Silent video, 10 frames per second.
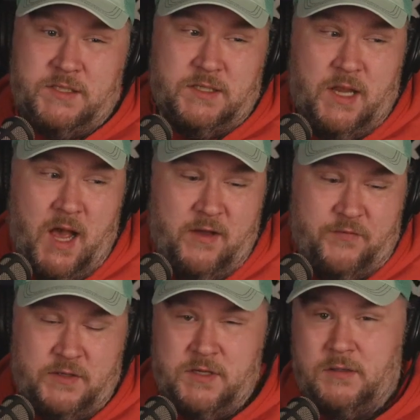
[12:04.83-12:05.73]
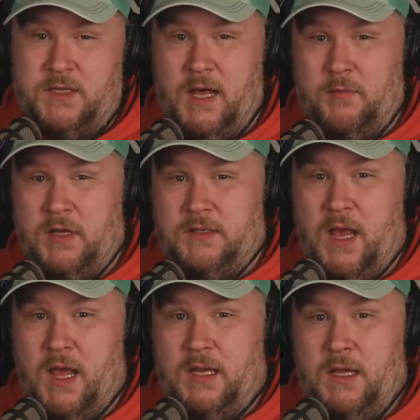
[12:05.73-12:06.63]
life there's no doubt about
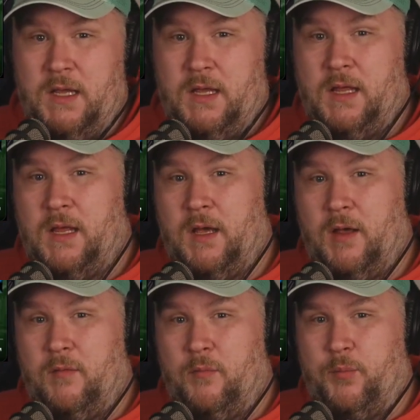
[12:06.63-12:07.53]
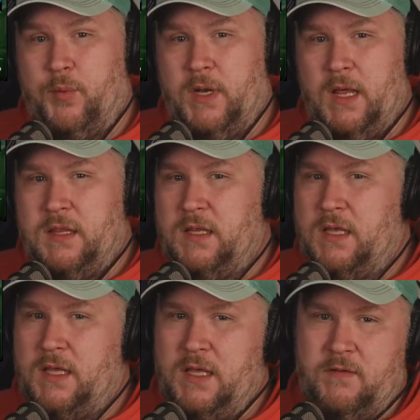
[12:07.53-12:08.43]
that um, but i
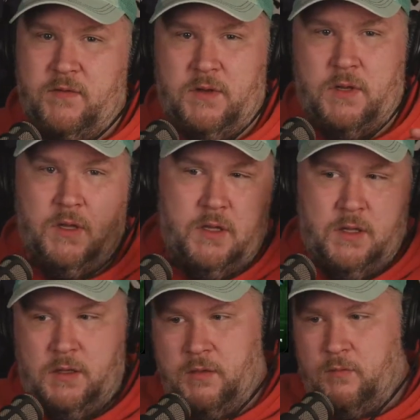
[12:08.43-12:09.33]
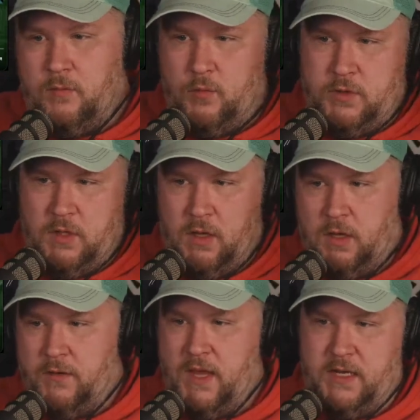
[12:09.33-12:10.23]
think even um, with
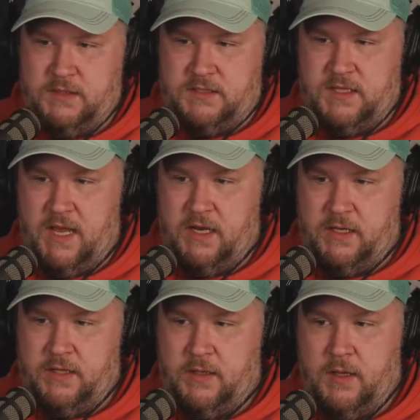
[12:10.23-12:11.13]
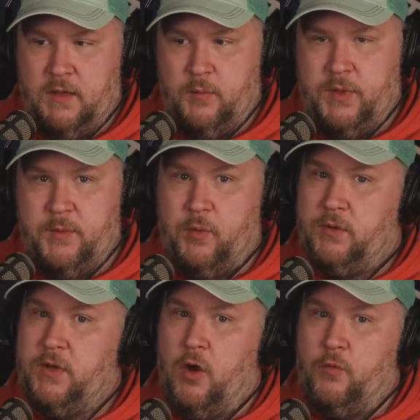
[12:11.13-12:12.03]
all that insanity people
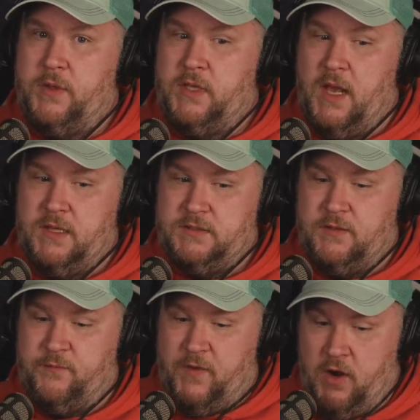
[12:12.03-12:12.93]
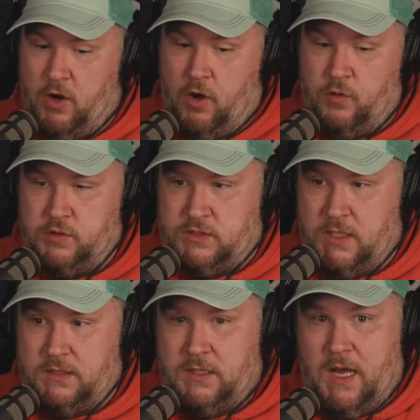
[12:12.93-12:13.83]
know me as a fair host
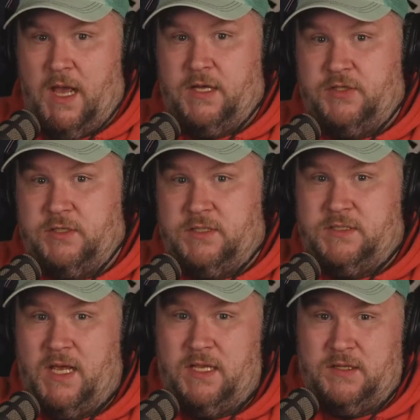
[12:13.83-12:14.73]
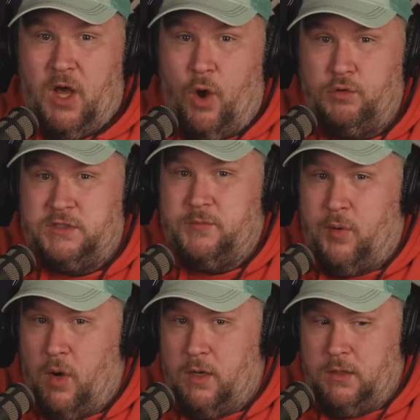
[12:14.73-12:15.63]
and that i actually take the hosting part